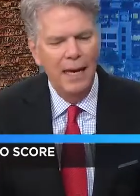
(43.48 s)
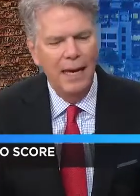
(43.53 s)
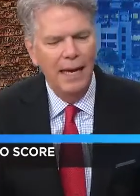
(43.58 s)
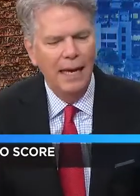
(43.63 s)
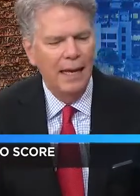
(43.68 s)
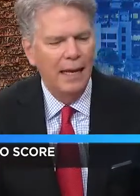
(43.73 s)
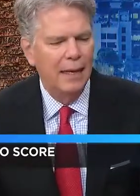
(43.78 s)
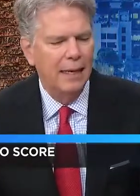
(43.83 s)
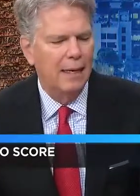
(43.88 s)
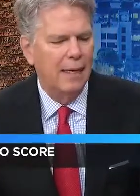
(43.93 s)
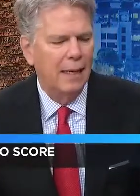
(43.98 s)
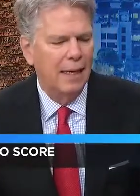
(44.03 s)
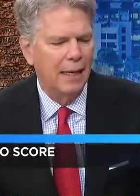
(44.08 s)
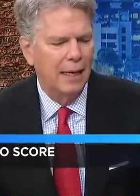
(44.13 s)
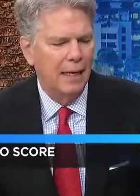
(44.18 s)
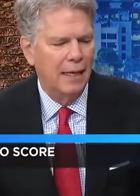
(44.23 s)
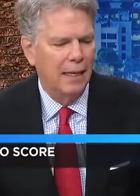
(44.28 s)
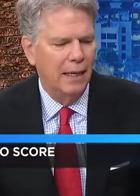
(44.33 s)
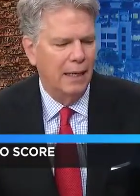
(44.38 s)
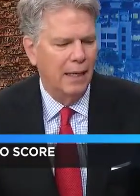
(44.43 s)
and uh,
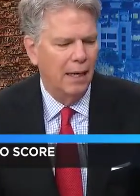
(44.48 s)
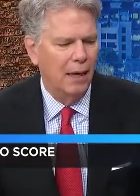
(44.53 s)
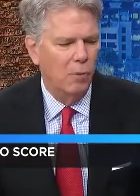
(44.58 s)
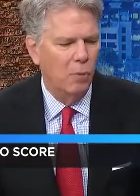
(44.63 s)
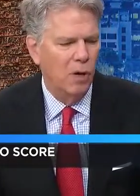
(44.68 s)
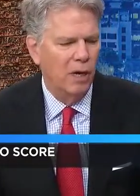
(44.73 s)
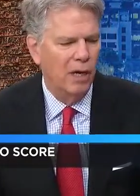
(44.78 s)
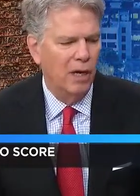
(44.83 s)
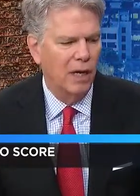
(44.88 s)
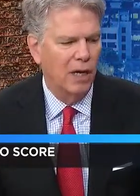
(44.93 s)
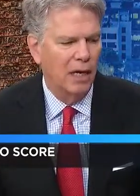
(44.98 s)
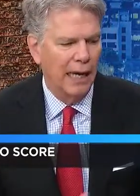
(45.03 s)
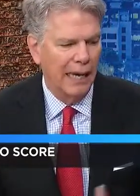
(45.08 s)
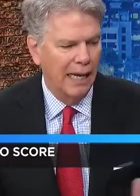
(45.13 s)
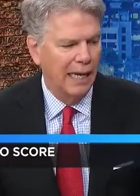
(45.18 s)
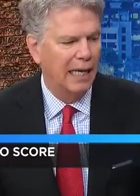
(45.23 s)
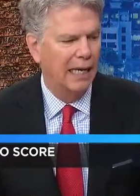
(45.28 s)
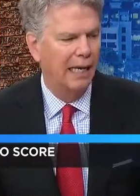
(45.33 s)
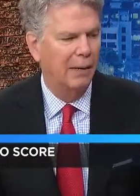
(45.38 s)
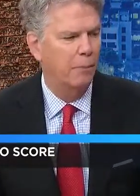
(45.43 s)
uh, and we're going to
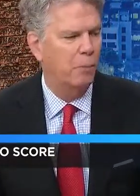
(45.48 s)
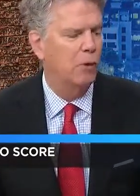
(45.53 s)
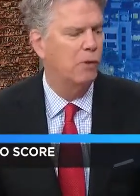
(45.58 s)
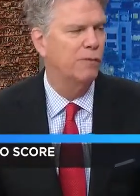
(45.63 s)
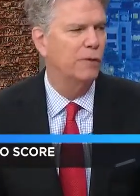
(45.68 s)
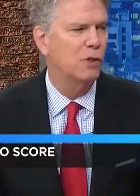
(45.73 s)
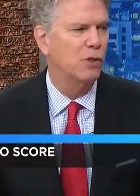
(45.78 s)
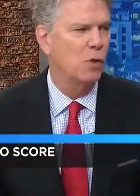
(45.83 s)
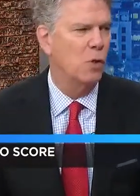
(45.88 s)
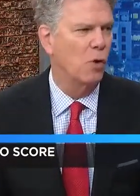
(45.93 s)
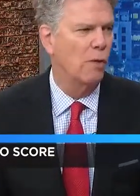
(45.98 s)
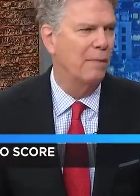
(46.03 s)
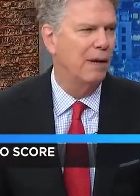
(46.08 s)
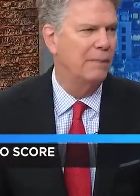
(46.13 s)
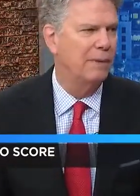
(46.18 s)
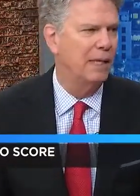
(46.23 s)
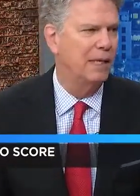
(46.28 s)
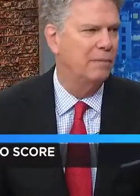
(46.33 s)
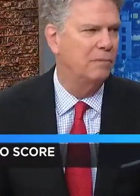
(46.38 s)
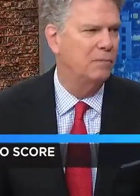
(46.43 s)
and it can improve your score
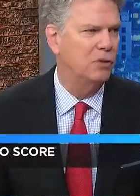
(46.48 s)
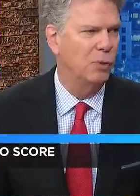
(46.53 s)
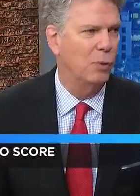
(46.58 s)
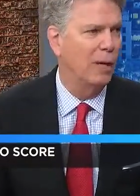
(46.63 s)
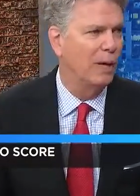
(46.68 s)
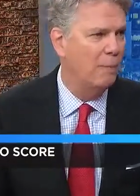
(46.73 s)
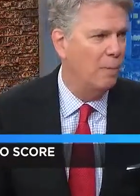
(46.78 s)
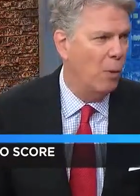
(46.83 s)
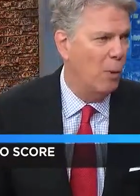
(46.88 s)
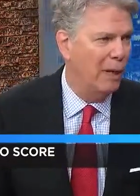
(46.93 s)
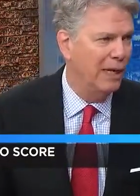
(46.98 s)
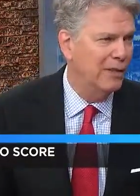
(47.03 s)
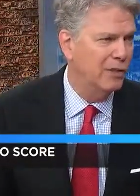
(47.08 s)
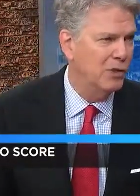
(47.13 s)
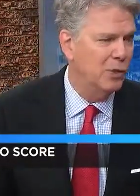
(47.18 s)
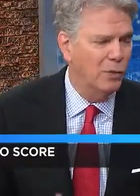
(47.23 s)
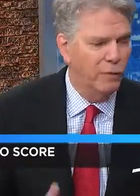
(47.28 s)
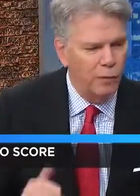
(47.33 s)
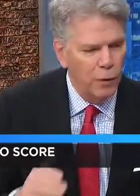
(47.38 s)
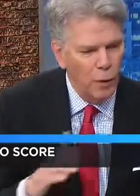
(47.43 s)
maybe 20 points.
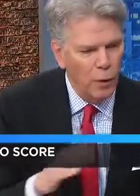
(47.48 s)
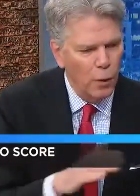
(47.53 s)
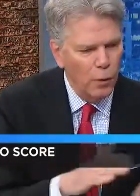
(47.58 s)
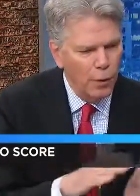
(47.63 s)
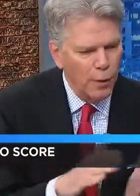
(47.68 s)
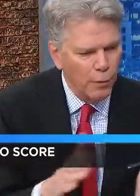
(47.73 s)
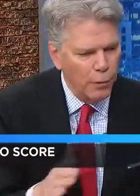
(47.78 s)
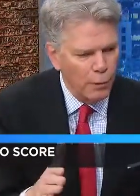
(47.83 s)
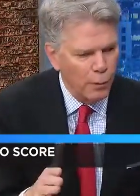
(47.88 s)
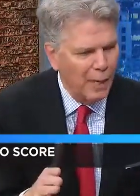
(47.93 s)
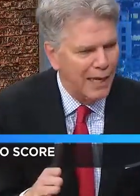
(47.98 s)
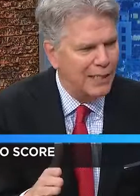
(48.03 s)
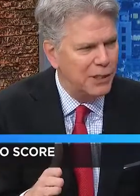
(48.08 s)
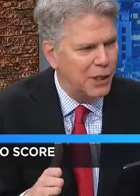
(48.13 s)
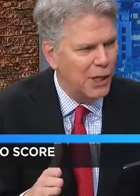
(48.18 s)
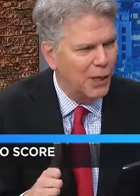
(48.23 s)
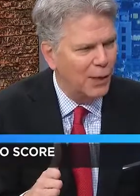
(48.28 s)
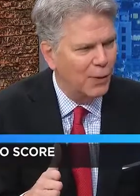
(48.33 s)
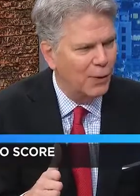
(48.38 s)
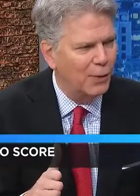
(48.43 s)
So if you're on the
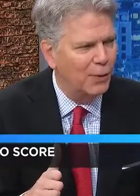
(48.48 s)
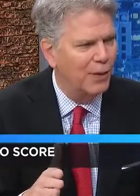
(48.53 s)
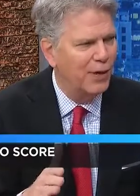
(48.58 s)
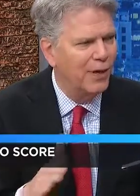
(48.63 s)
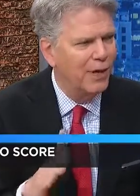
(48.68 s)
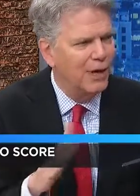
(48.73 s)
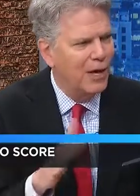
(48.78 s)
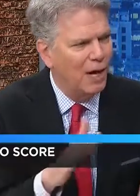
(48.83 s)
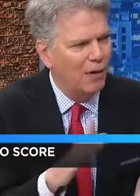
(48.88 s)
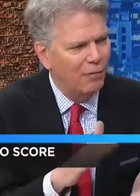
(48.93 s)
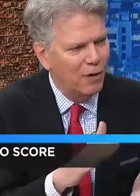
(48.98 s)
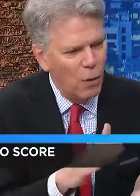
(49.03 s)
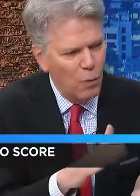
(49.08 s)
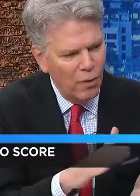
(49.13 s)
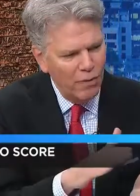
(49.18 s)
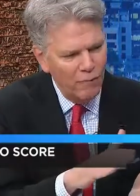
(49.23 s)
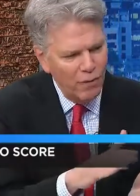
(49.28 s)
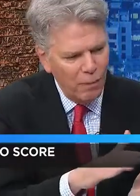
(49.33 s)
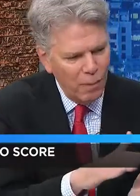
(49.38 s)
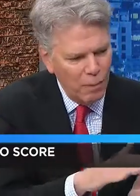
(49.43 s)
threshold of
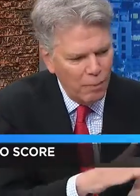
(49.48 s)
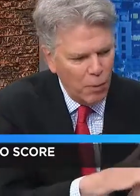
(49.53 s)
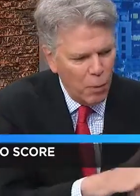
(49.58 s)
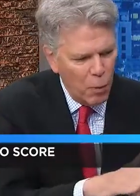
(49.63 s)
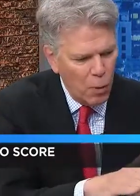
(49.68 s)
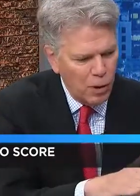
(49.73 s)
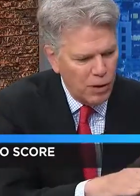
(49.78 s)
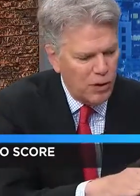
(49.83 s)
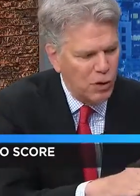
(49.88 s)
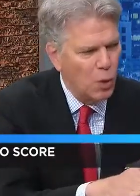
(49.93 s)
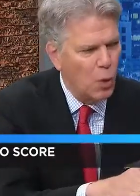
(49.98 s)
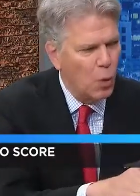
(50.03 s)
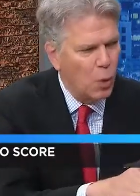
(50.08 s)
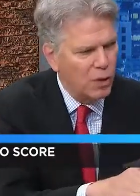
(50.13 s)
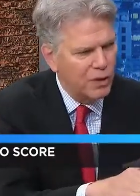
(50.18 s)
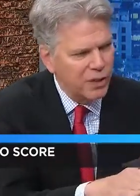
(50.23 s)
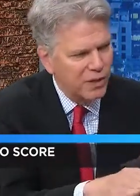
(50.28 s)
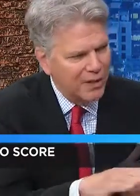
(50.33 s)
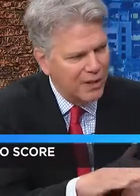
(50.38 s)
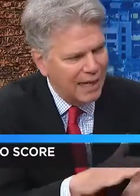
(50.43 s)
going from a poor
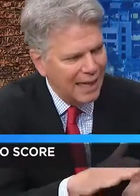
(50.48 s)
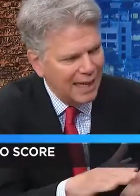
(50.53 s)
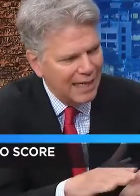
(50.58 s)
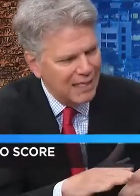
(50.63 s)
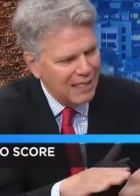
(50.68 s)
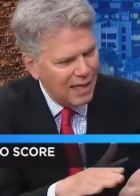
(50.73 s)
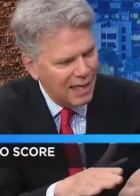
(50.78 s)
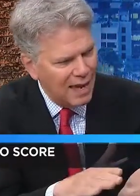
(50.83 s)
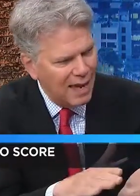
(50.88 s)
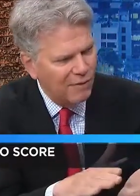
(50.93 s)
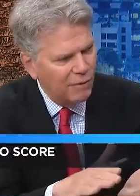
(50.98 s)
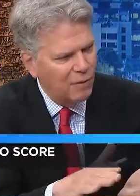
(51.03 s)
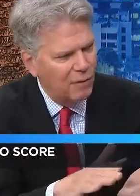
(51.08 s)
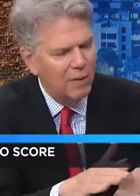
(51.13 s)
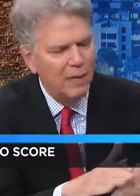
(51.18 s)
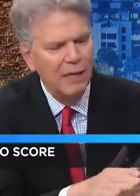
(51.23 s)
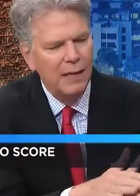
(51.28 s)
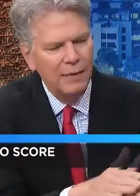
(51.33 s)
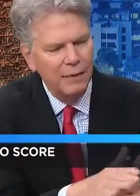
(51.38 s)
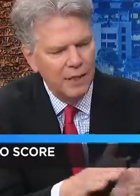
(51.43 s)
score to the next
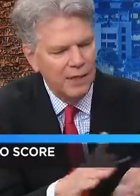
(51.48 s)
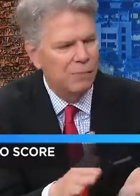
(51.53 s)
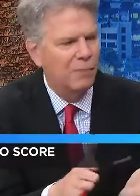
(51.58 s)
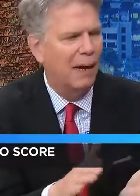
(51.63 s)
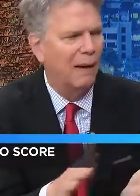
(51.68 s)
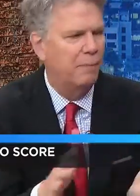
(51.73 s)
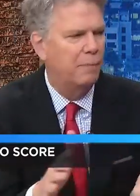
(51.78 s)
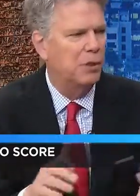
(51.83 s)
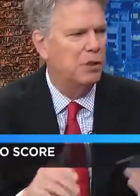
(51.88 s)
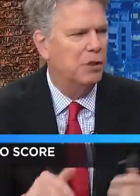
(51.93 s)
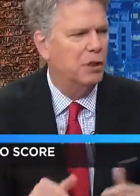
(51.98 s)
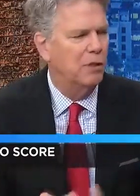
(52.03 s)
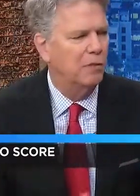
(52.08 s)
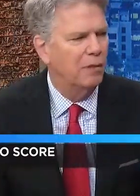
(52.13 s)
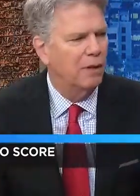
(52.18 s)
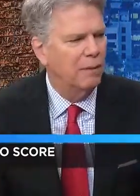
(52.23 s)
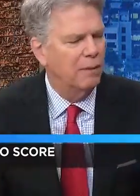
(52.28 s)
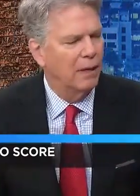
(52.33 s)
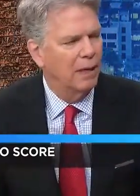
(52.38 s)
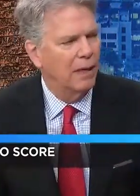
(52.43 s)
level, this might push you
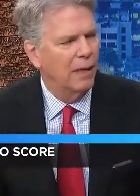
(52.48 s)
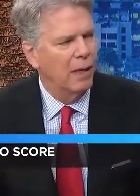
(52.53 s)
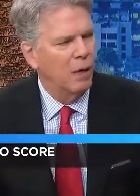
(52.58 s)
over the, uh,